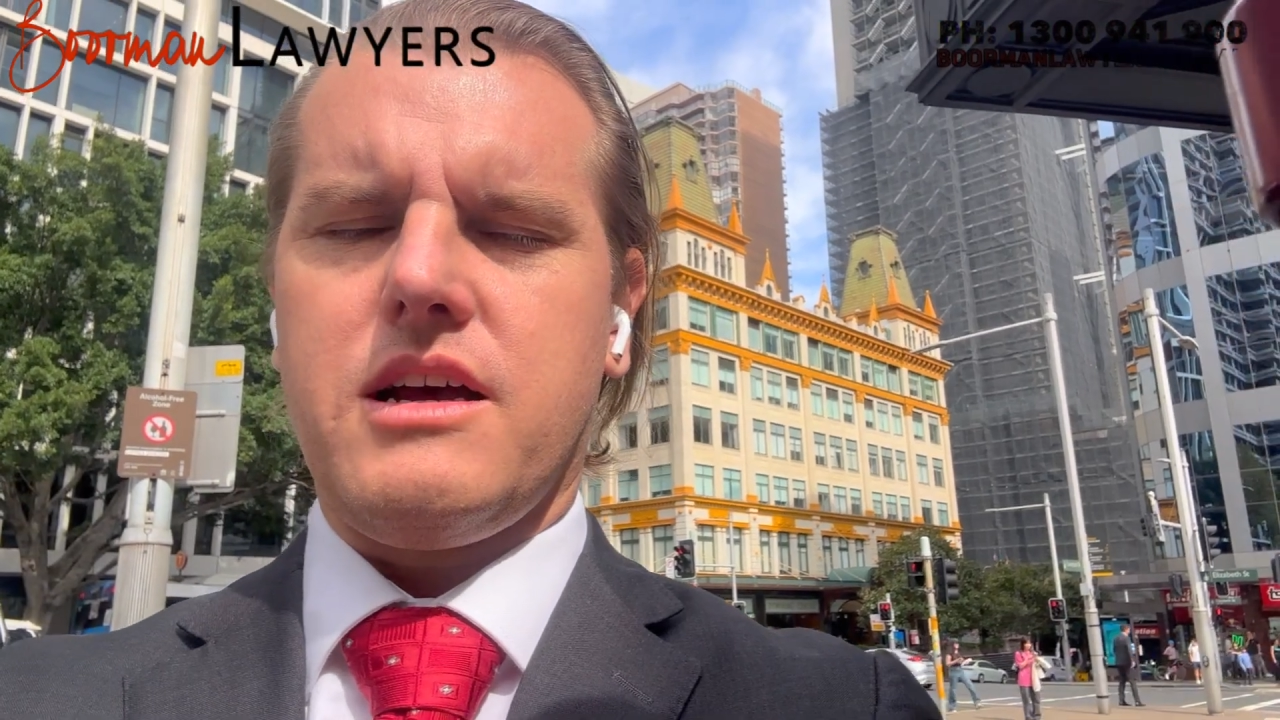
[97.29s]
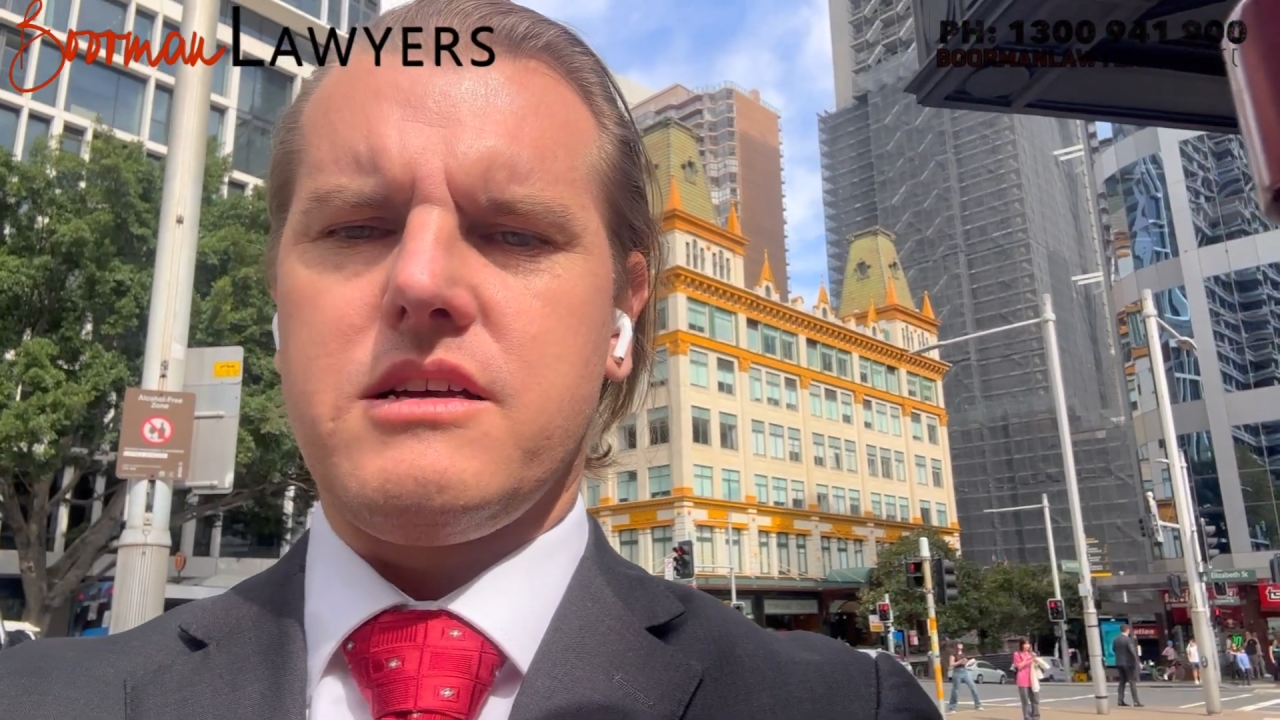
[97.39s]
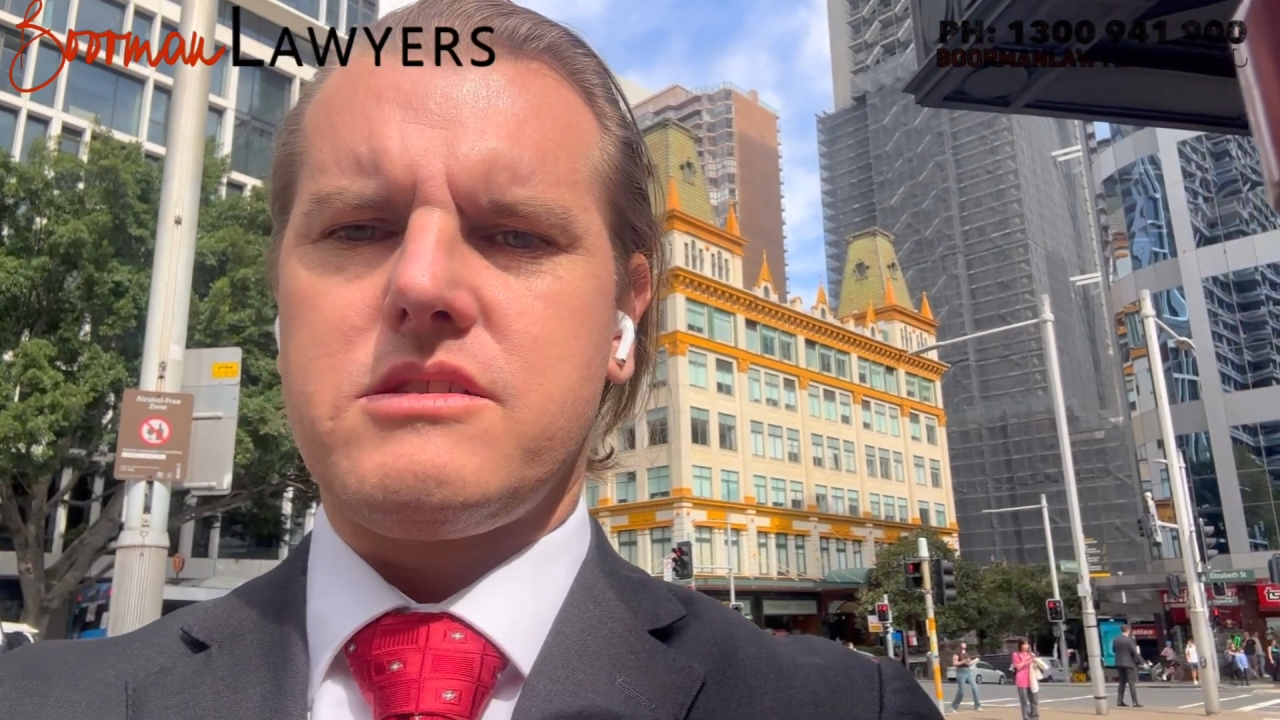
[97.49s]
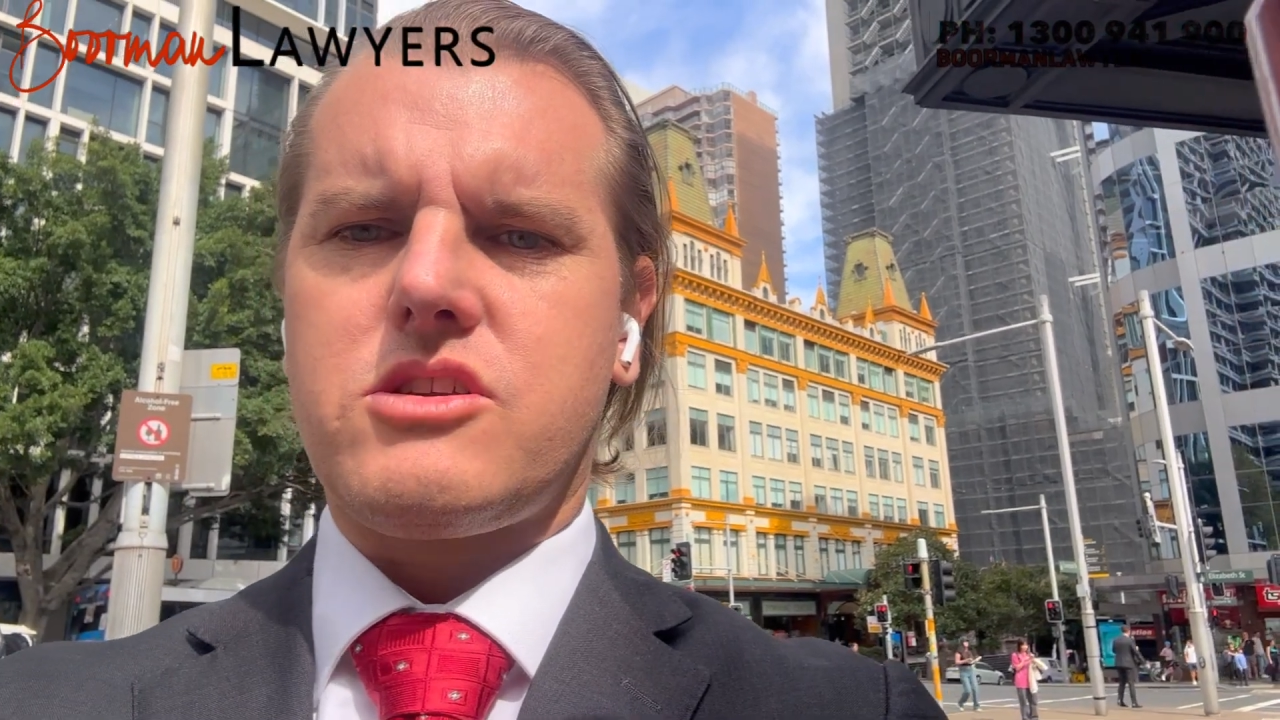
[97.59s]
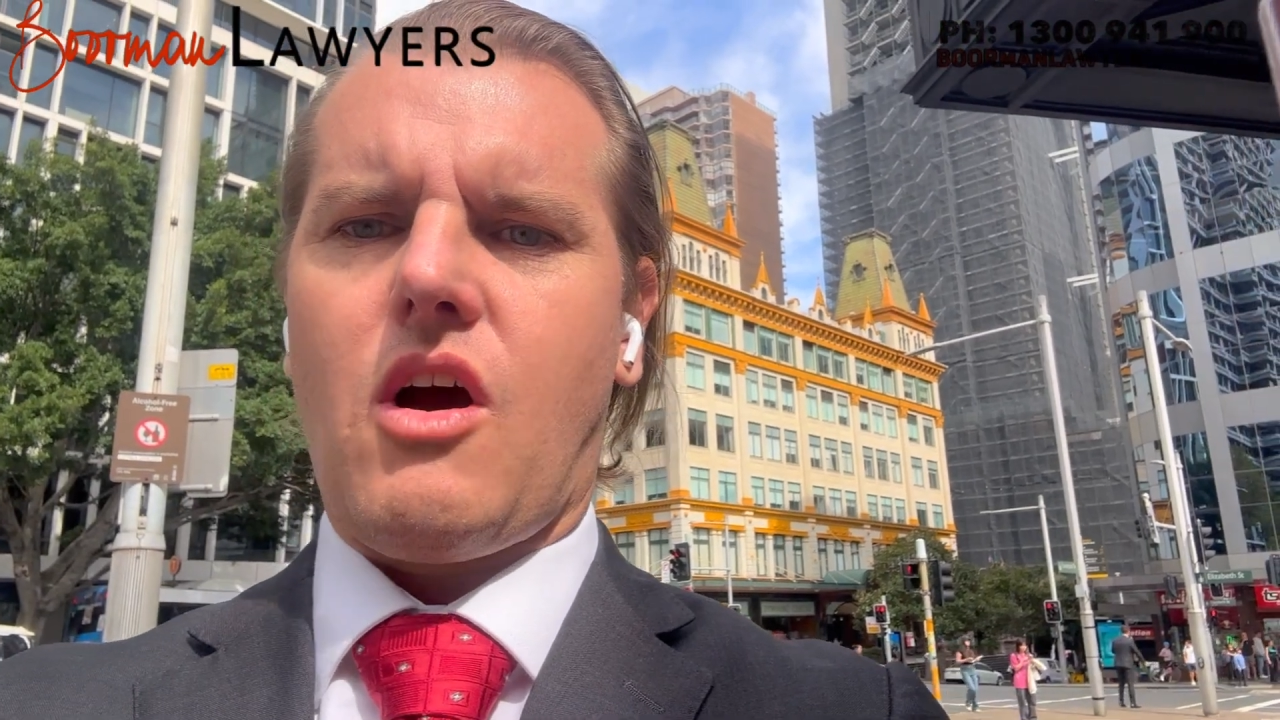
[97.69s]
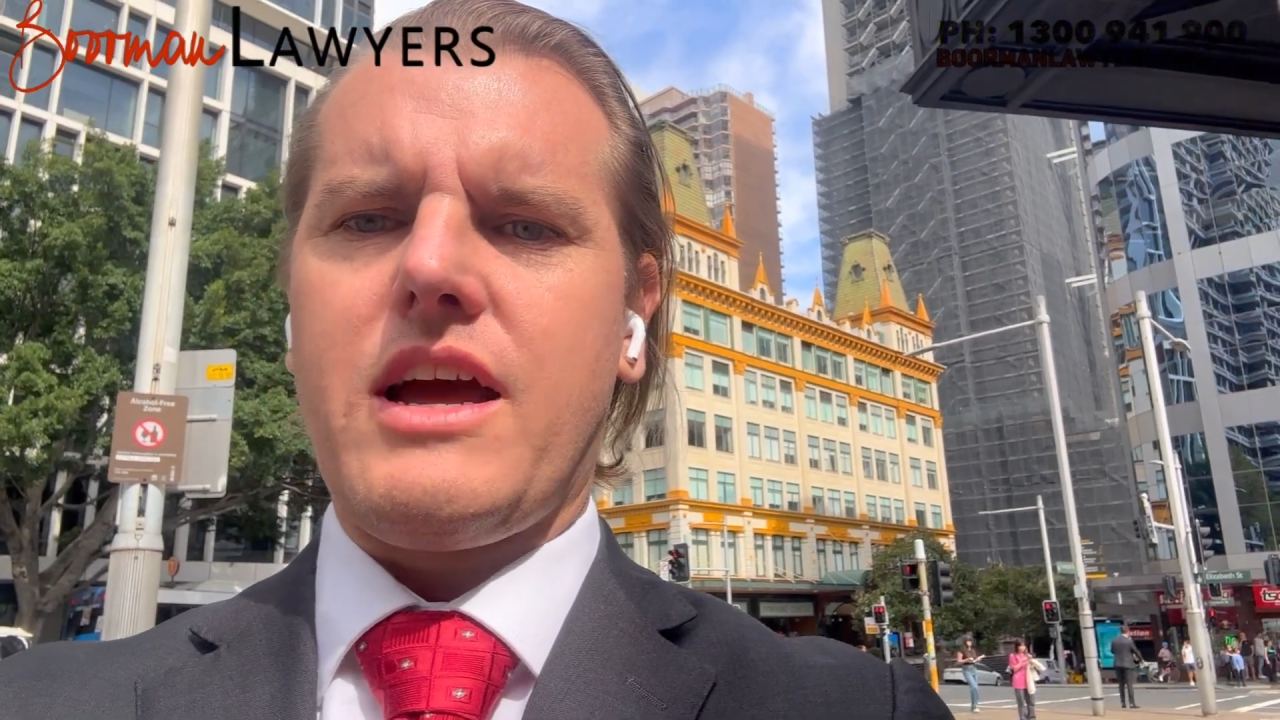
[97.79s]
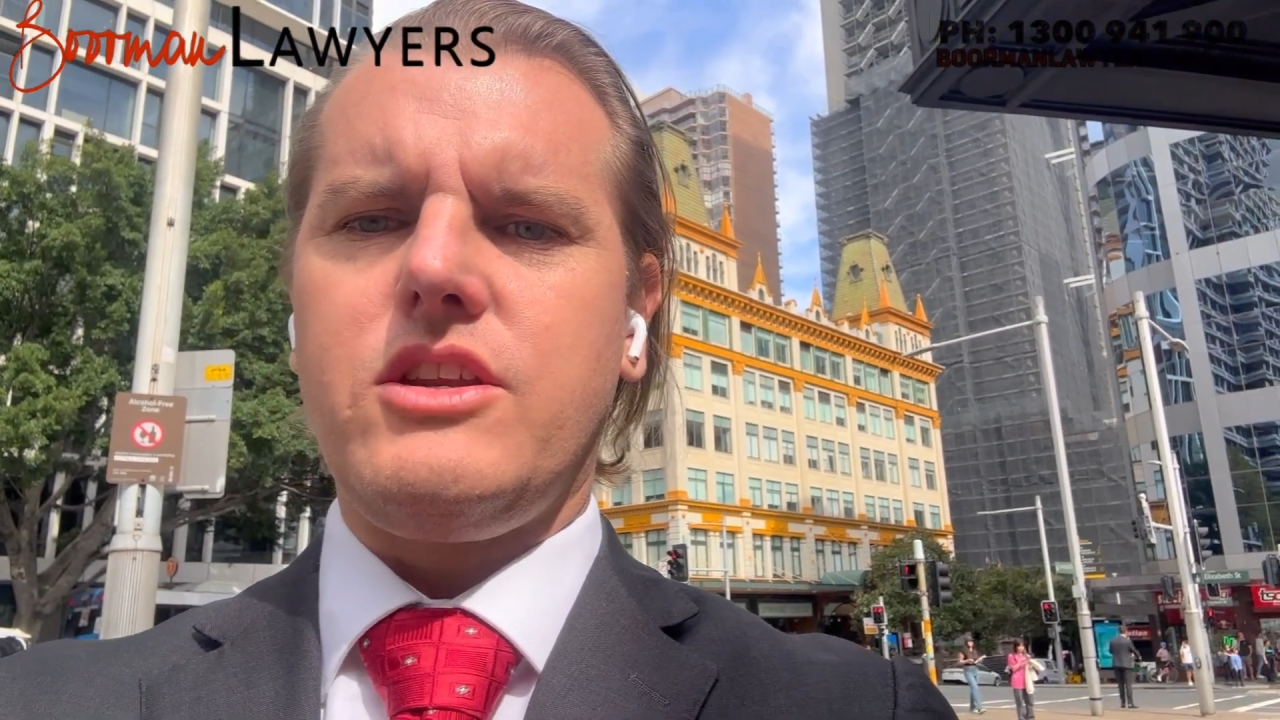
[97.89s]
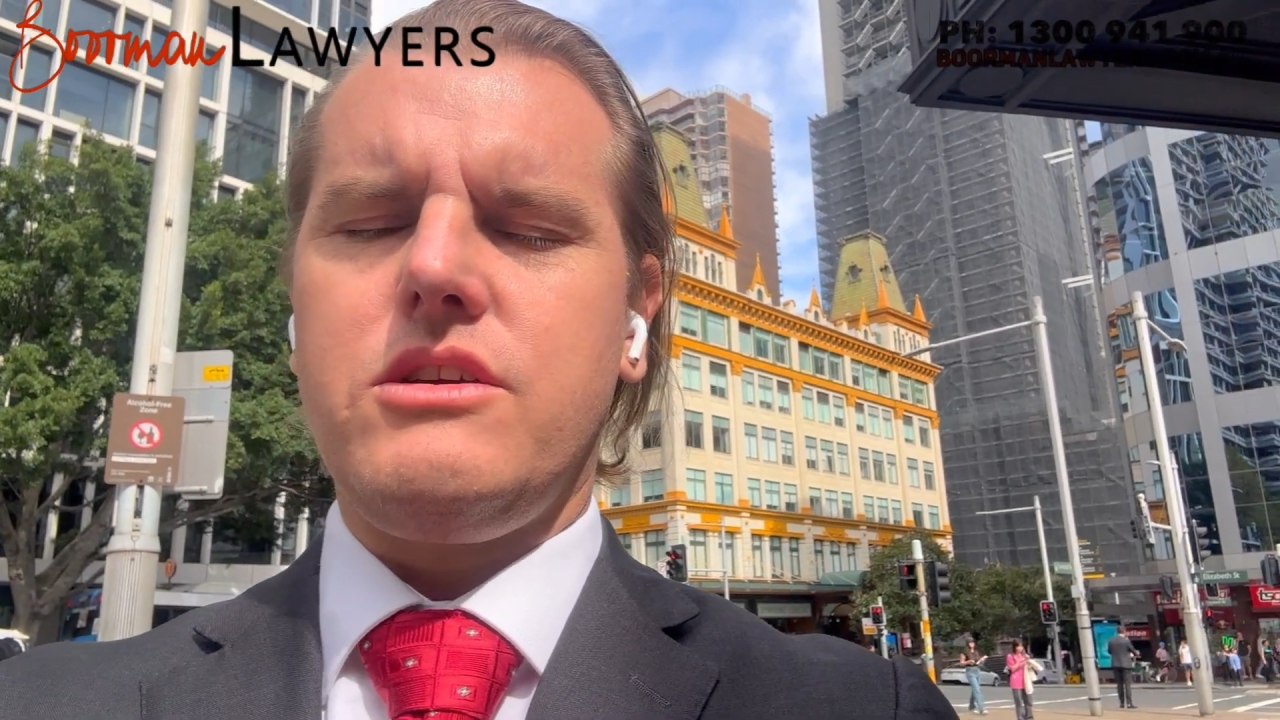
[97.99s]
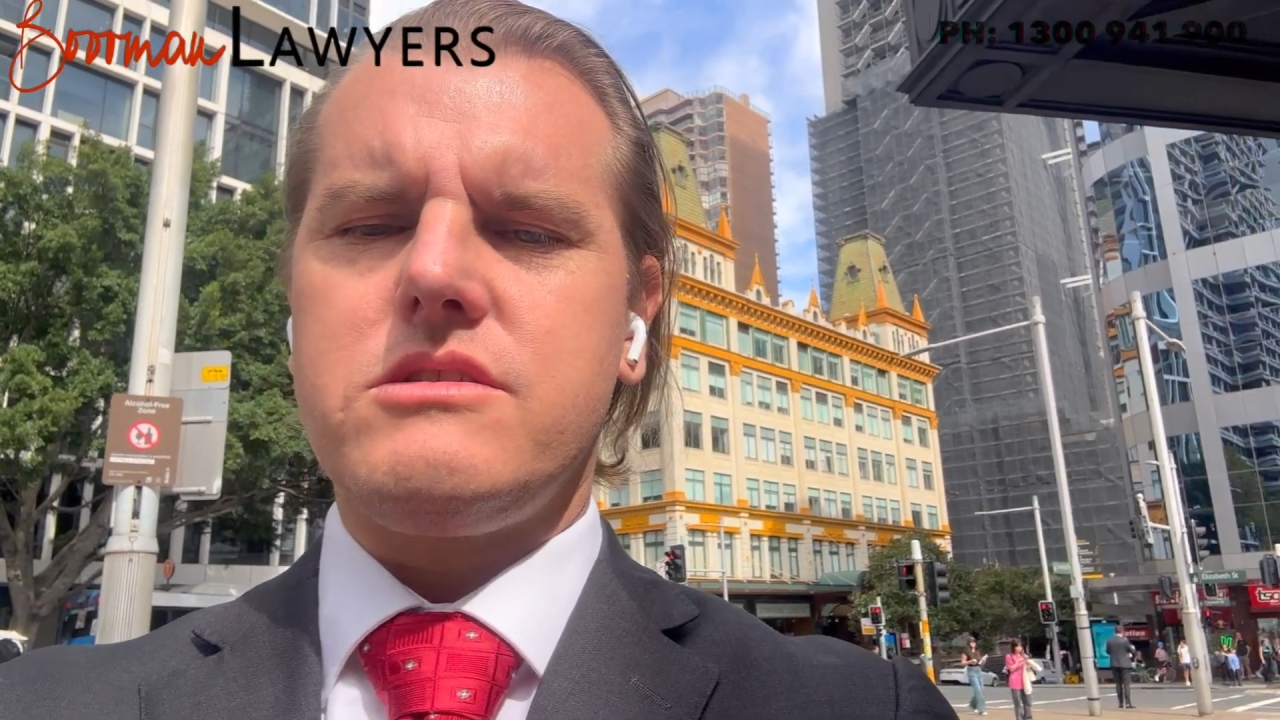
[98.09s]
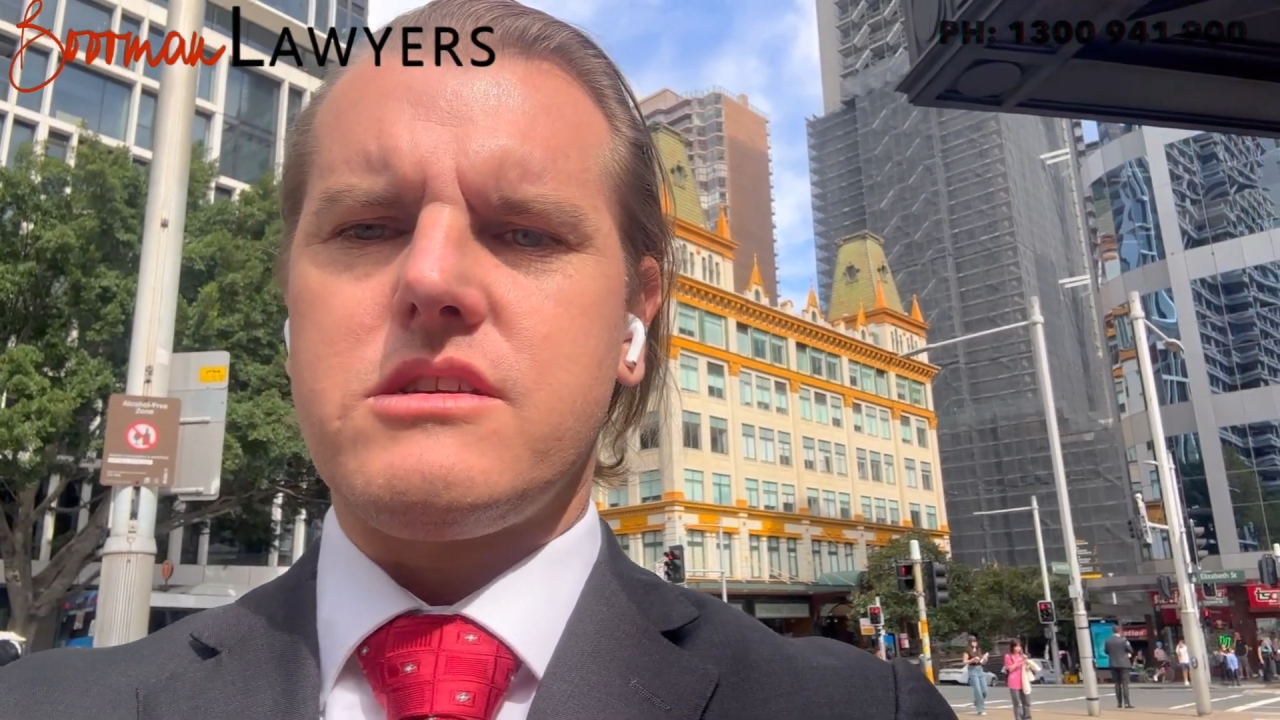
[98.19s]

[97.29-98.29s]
Sky News